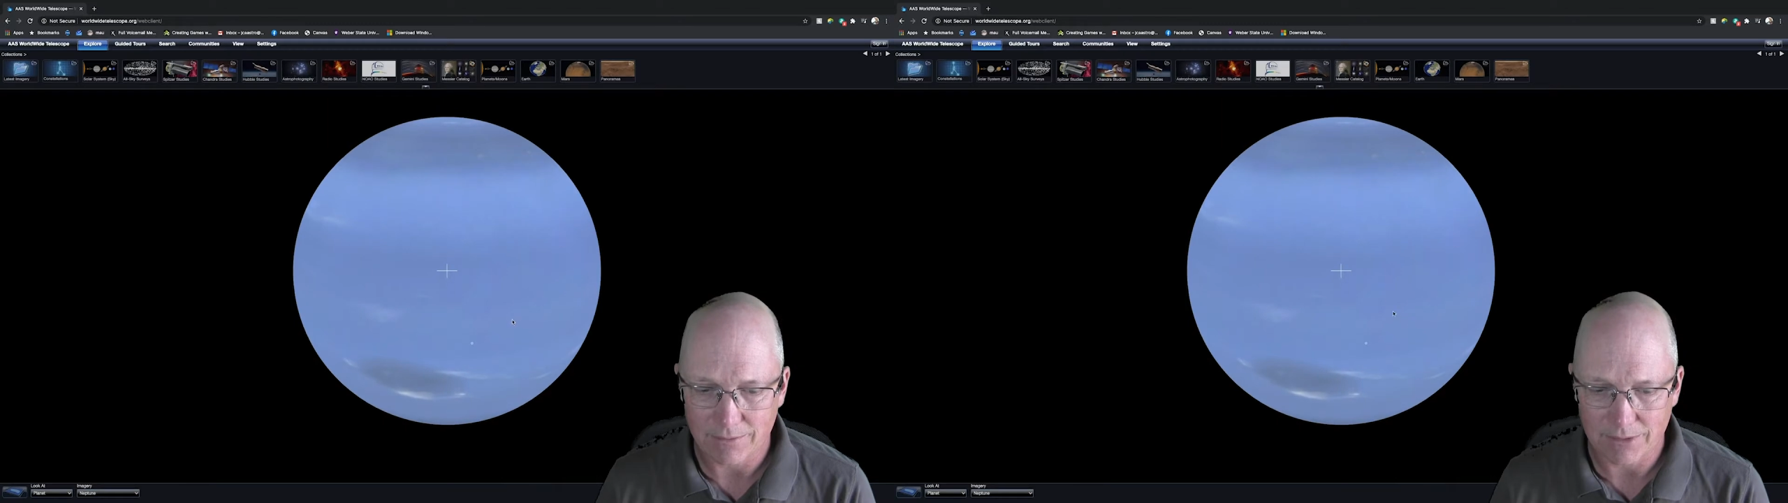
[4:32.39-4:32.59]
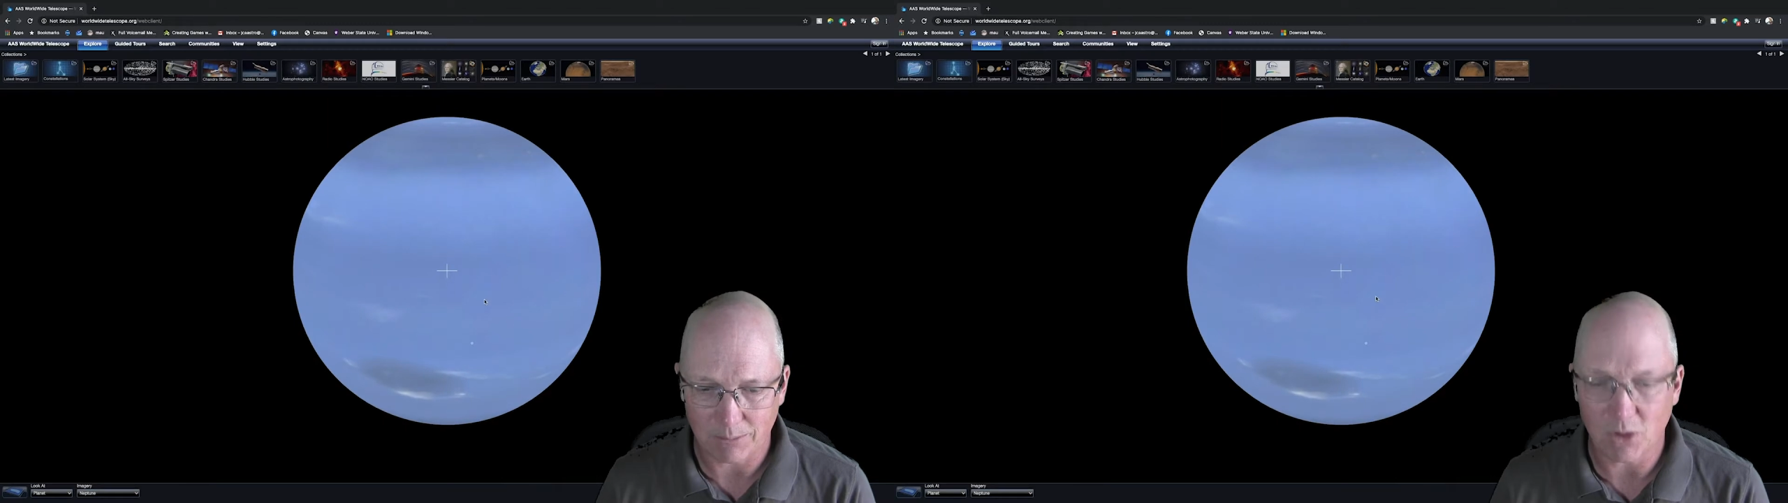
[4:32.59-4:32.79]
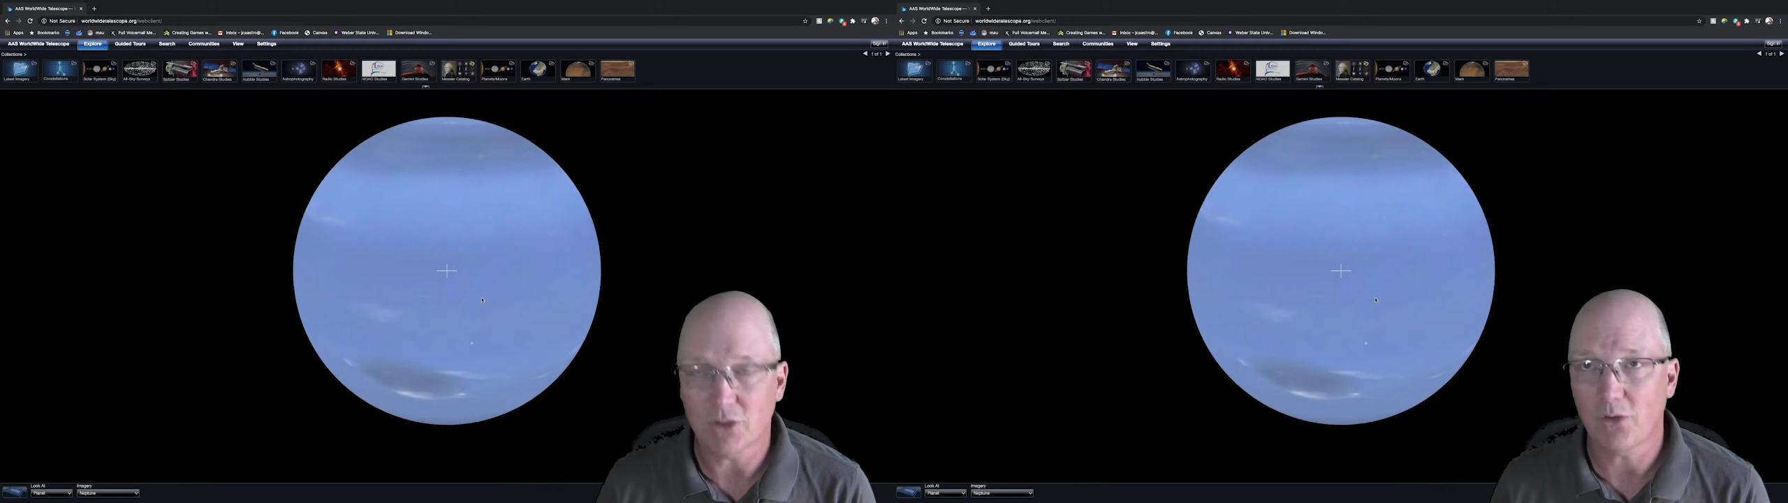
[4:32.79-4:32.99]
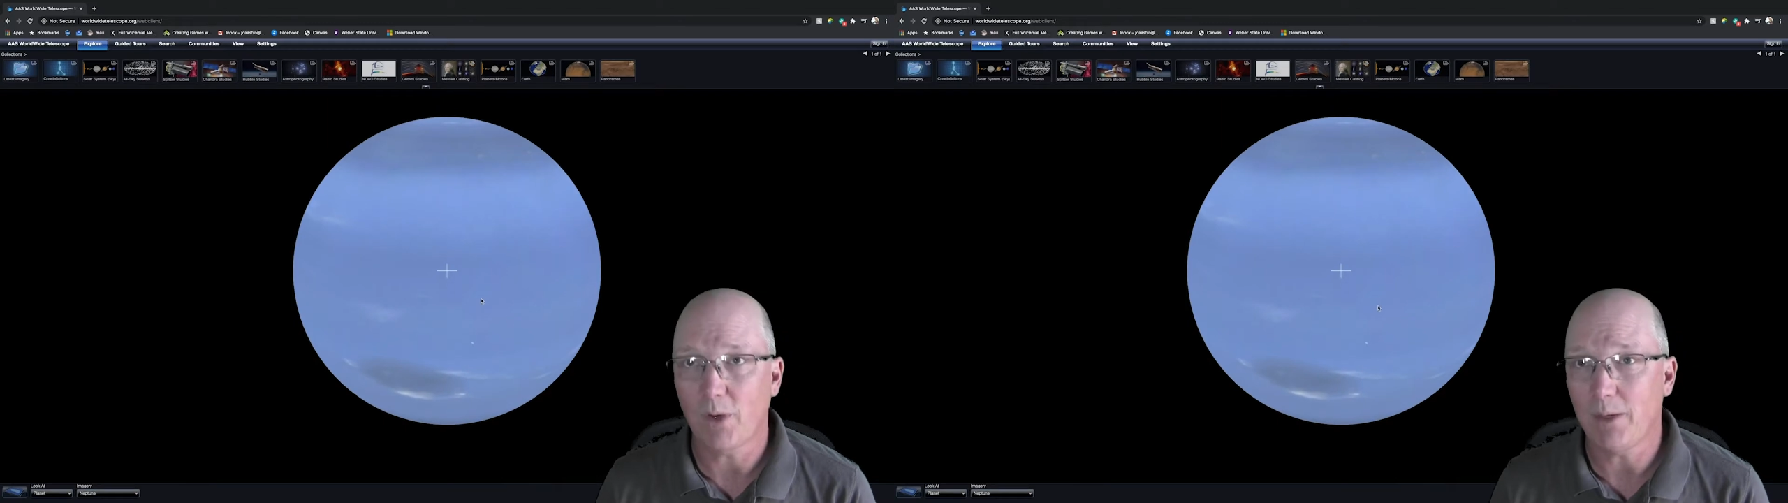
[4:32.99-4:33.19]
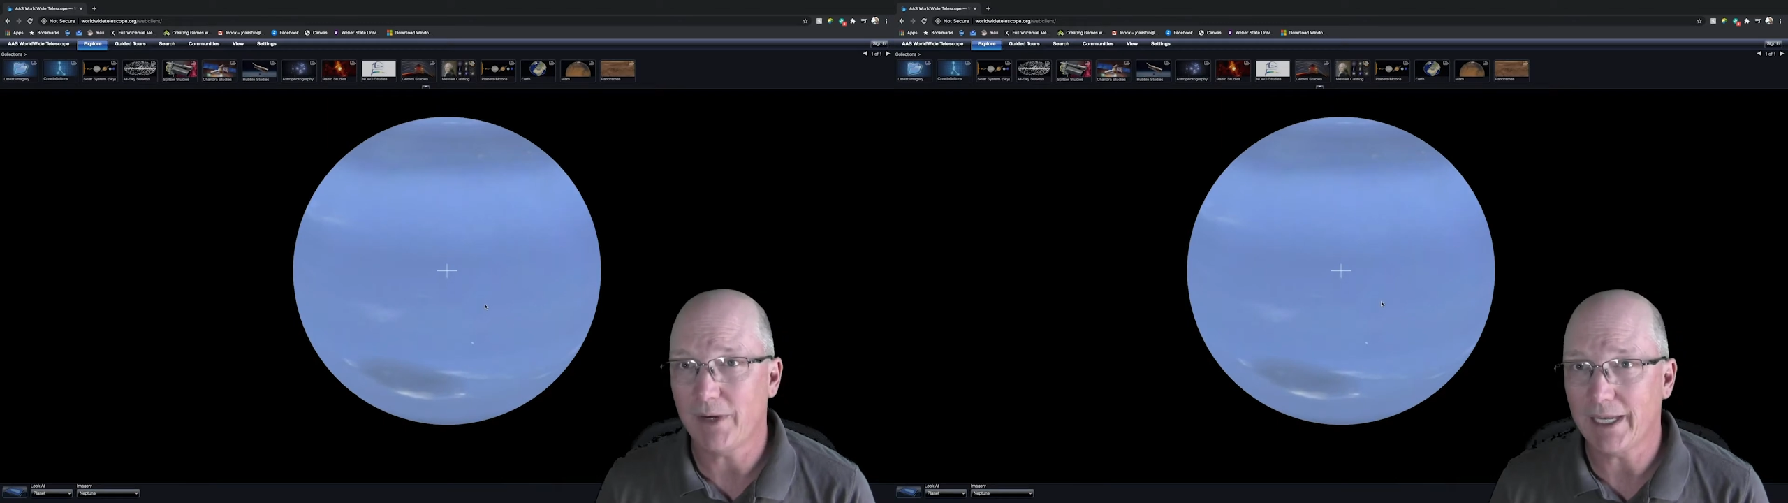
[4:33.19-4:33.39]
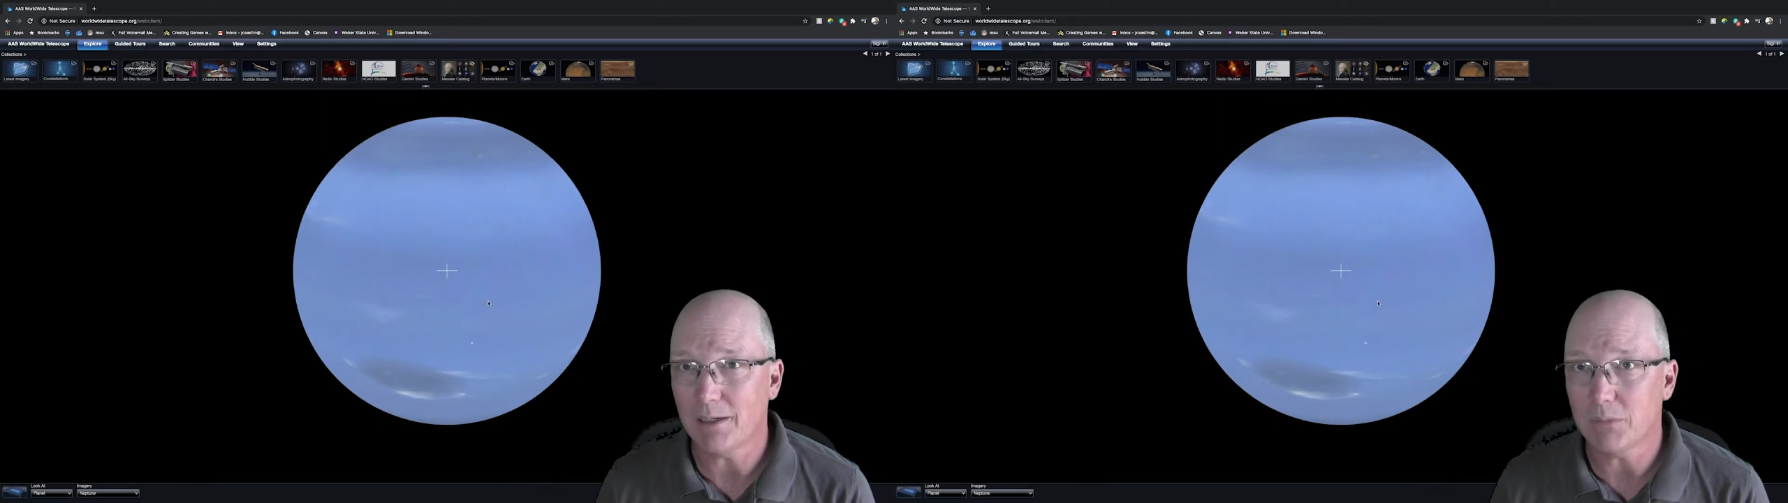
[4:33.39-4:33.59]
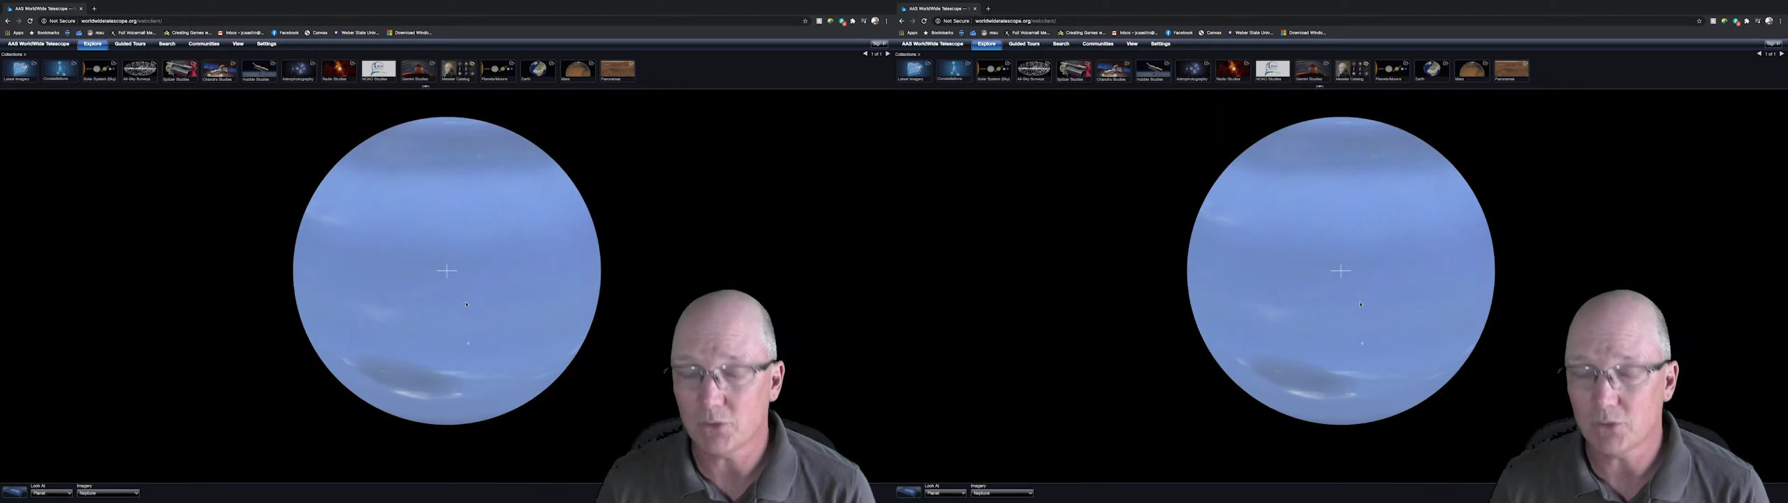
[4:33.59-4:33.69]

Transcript: similar to the way we get a